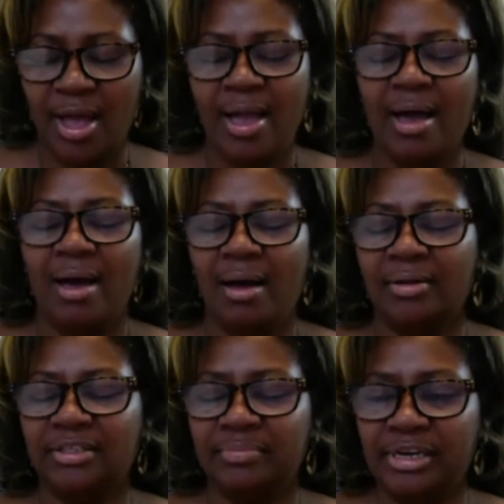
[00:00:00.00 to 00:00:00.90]
uh,
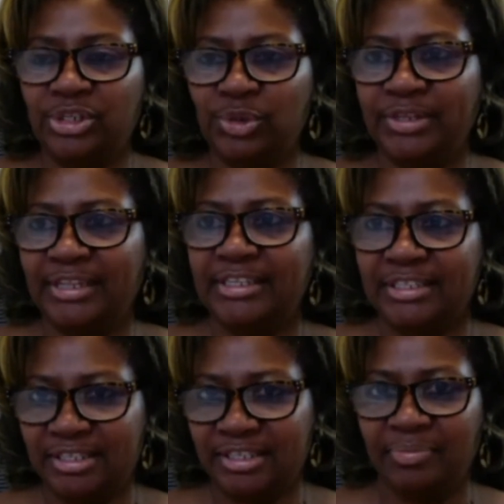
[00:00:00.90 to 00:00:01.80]
to make sure that this
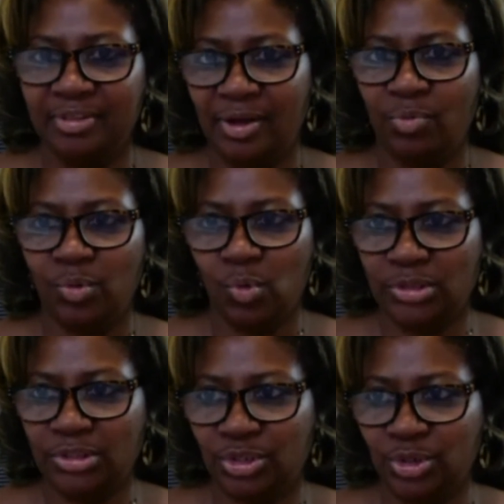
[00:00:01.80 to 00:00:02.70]
is something that we
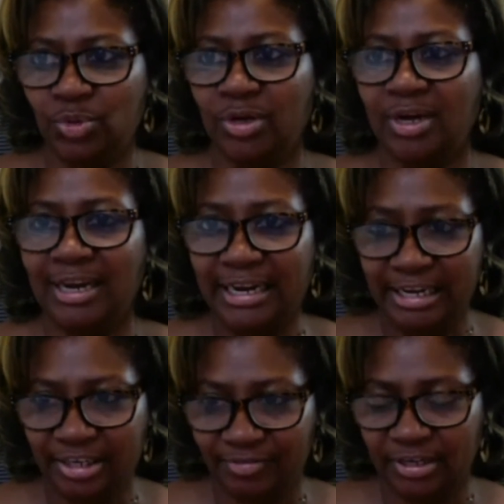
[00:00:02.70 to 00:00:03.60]
want to do
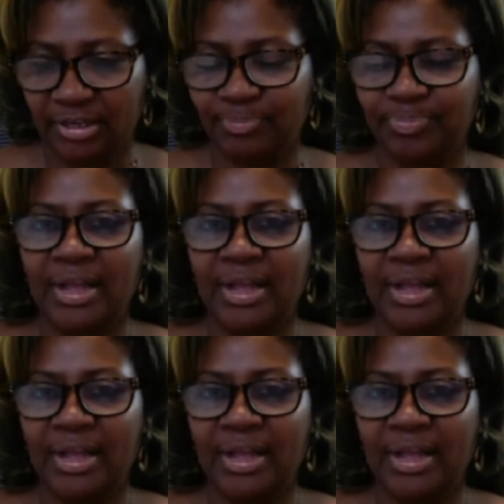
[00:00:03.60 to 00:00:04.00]
collectively.